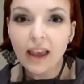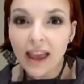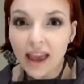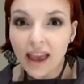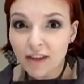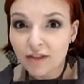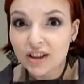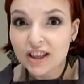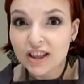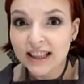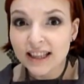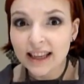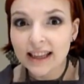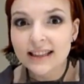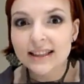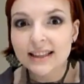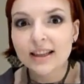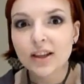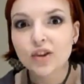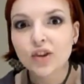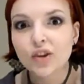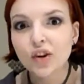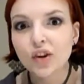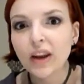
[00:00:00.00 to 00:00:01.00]
ever
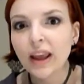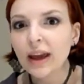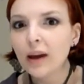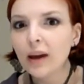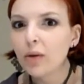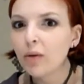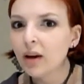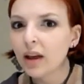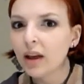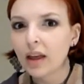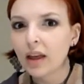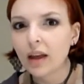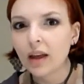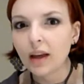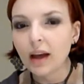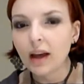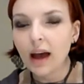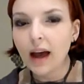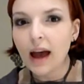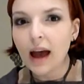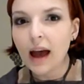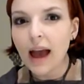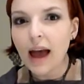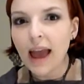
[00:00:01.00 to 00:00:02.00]
since. So now
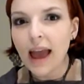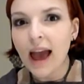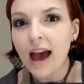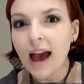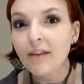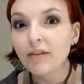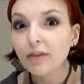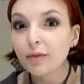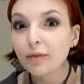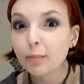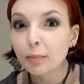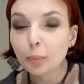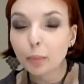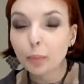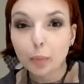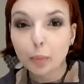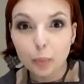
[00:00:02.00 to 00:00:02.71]
I have a